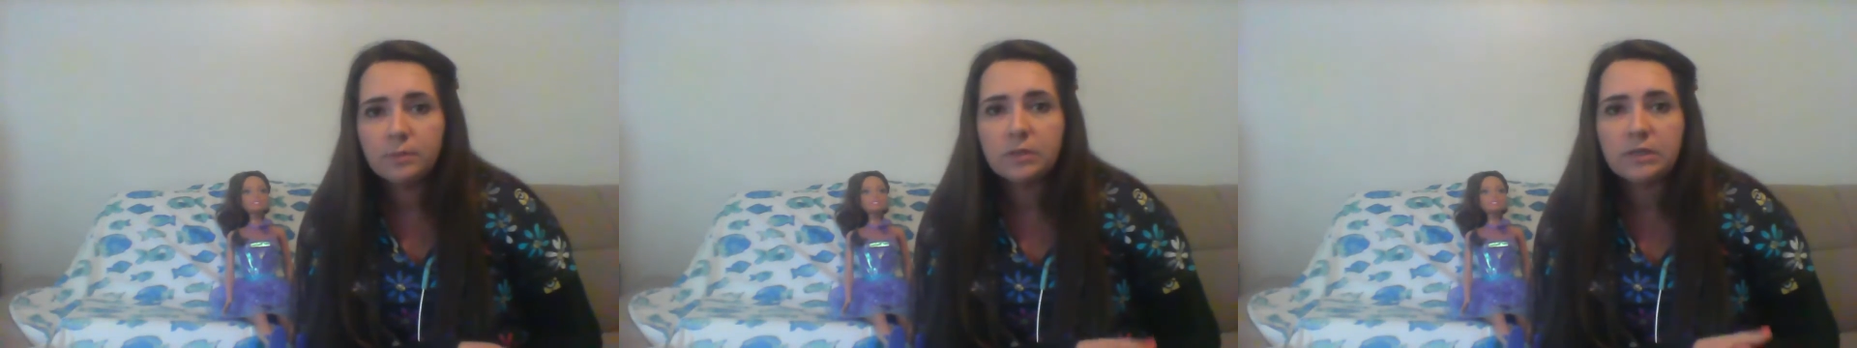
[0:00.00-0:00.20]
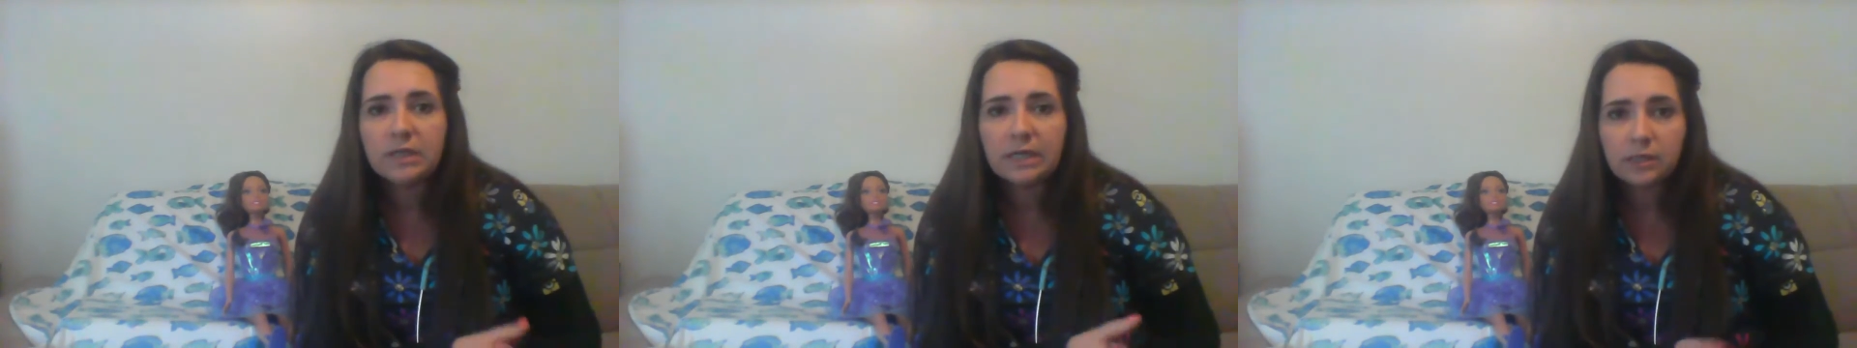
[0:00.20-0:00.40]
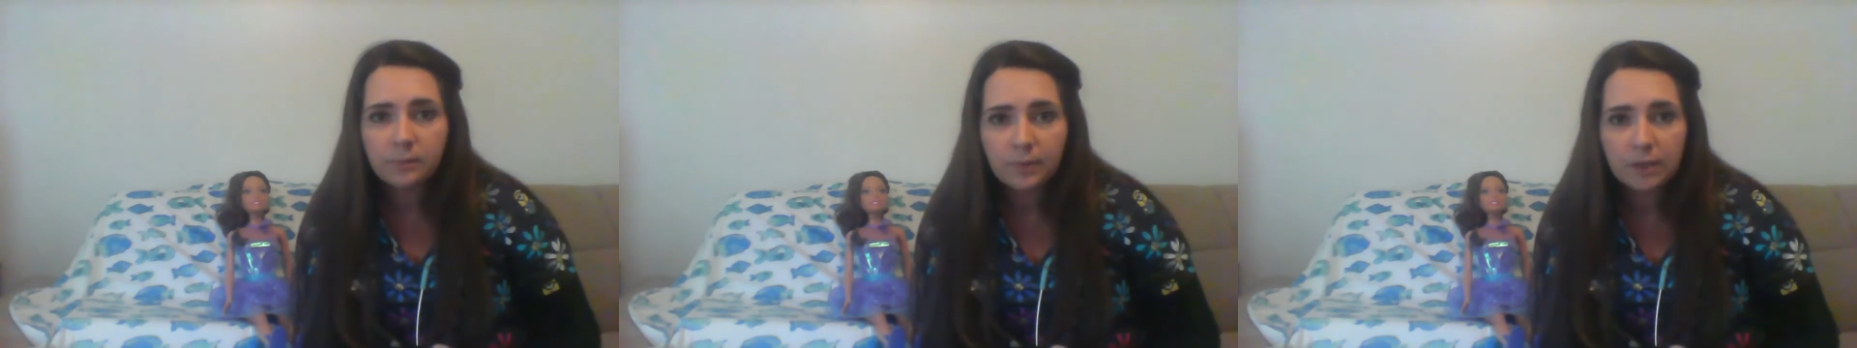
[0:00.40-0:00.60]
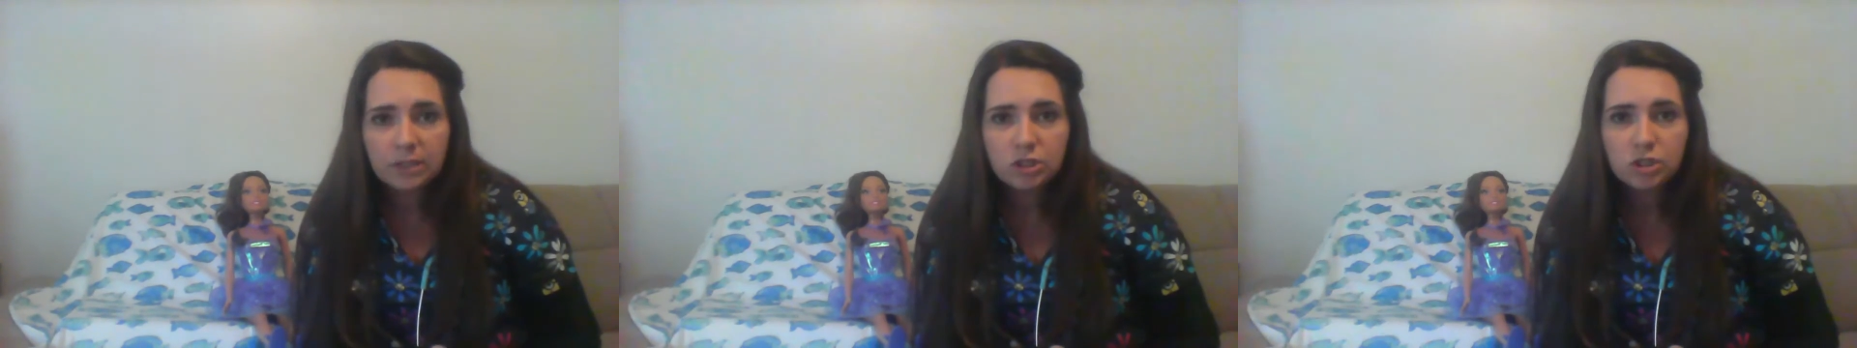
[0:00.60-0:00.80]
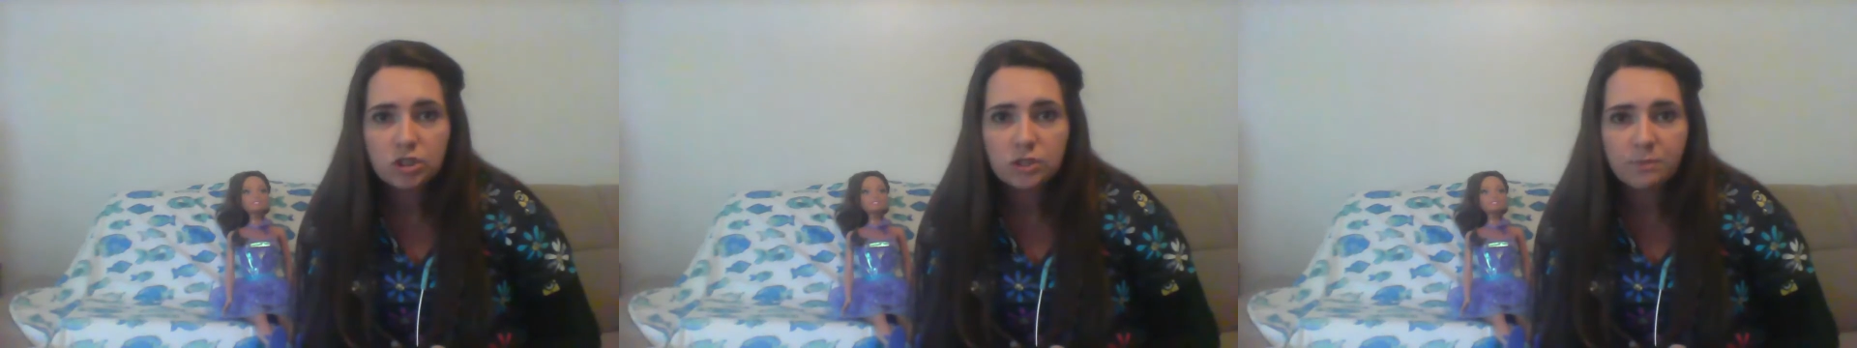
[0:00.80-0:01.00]
protect the
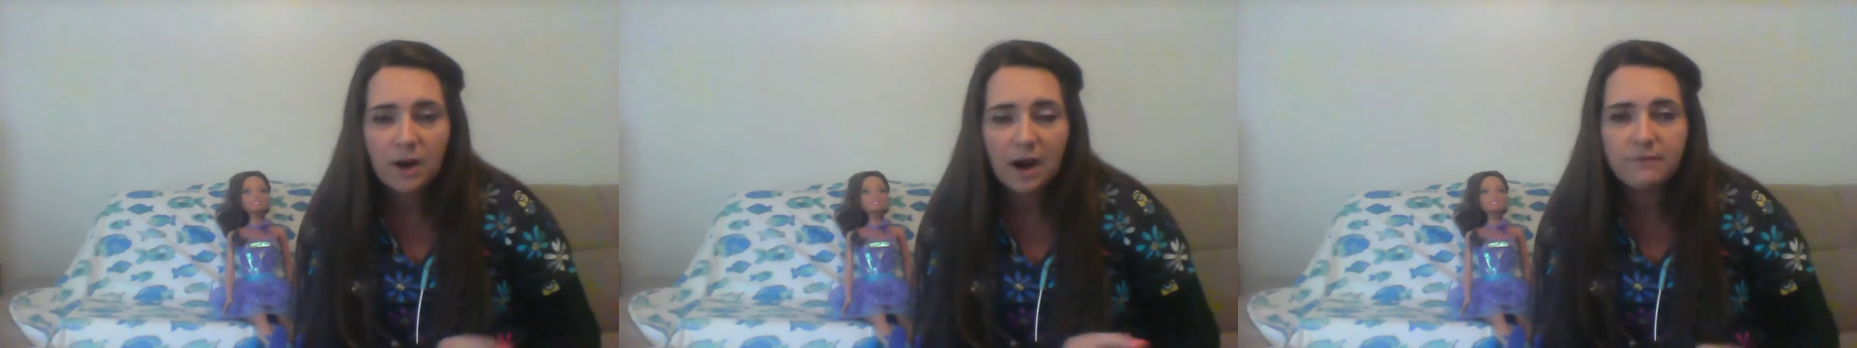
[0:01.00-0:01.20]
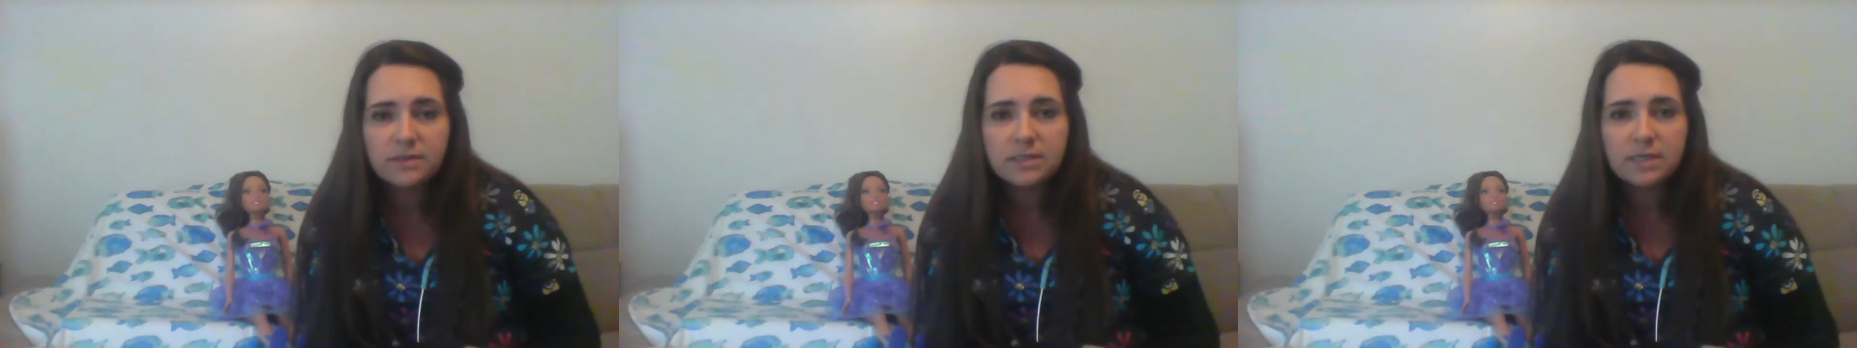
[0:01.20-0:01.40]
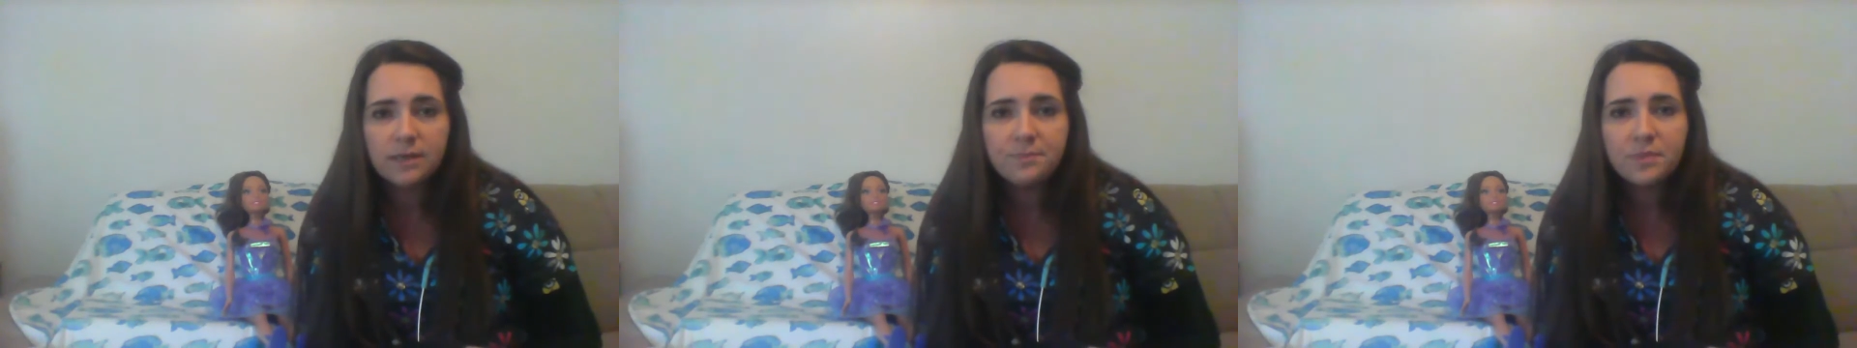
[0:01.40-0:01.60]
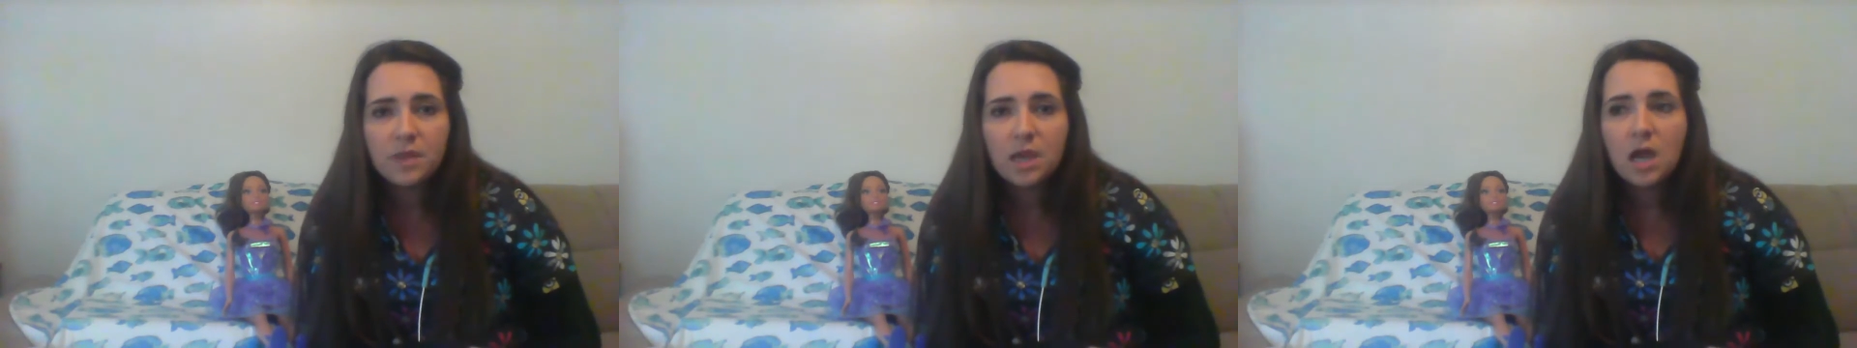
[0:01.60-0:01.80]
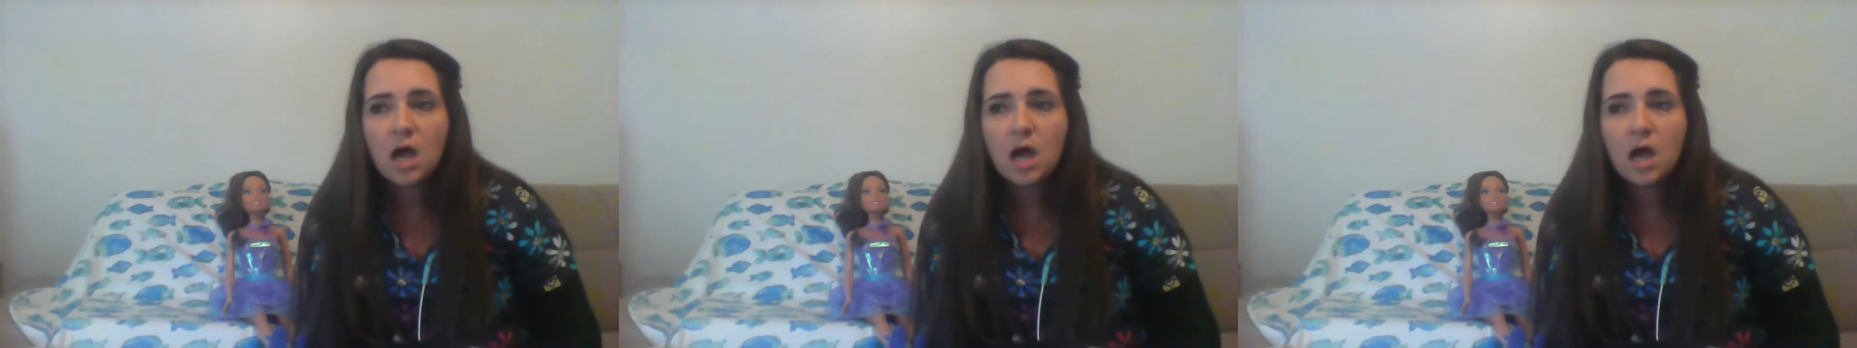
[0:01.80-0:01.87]
patient's privacy.